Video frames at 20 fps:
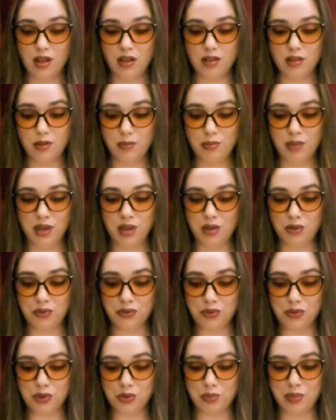the
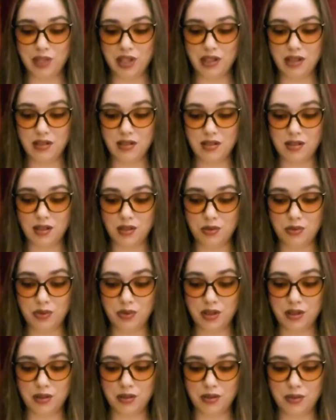baleful being done
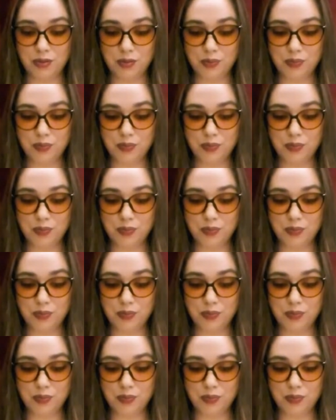with.